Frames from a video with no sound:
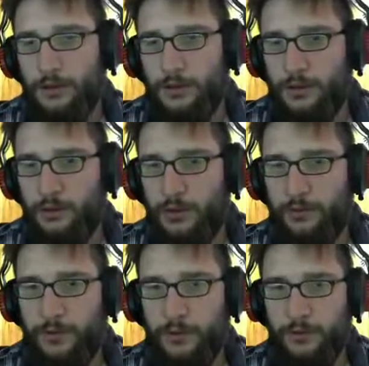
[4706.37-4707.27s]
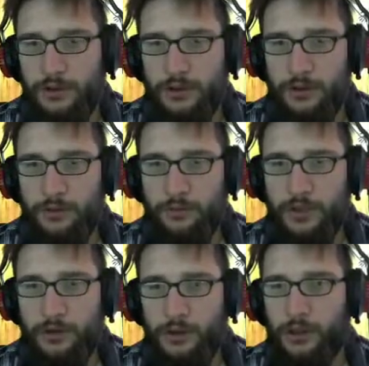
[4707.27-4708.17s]
Are we followed? Nope.
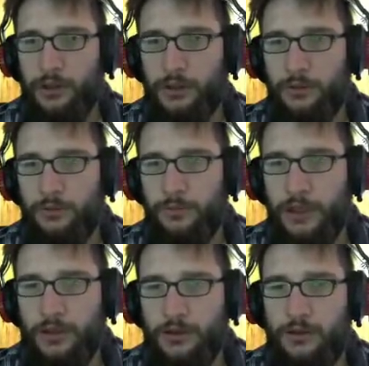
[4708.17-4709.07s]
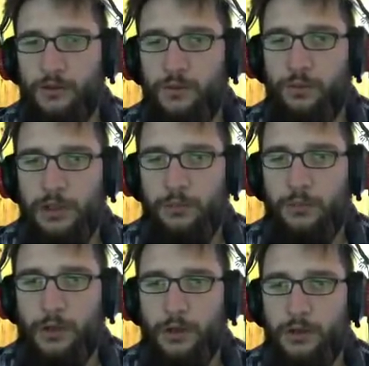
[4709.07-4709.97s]
Okay, now back to
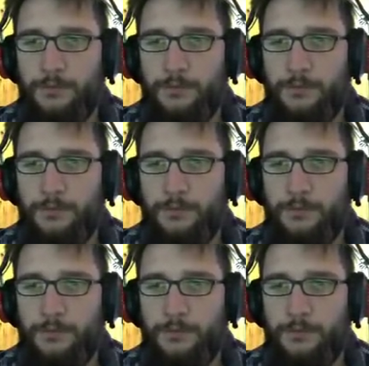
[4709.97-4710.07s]
Balmora.